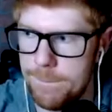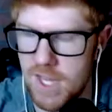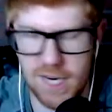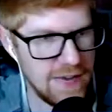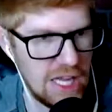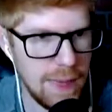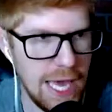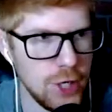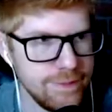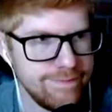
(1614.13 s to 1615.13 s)
Then I'll follow
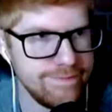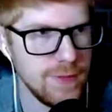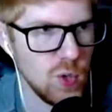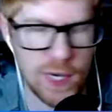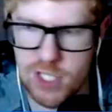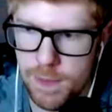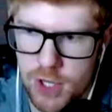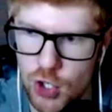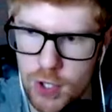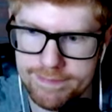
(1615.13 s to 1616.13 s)
behind her. Wait to open
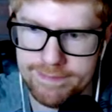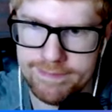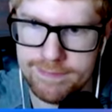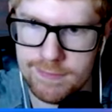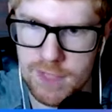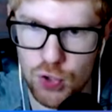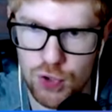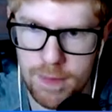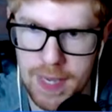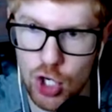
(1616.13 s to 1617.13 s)
the door. Go
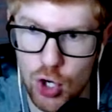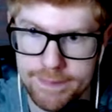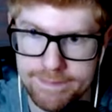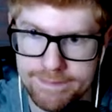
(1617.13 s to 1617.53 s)
through the main door.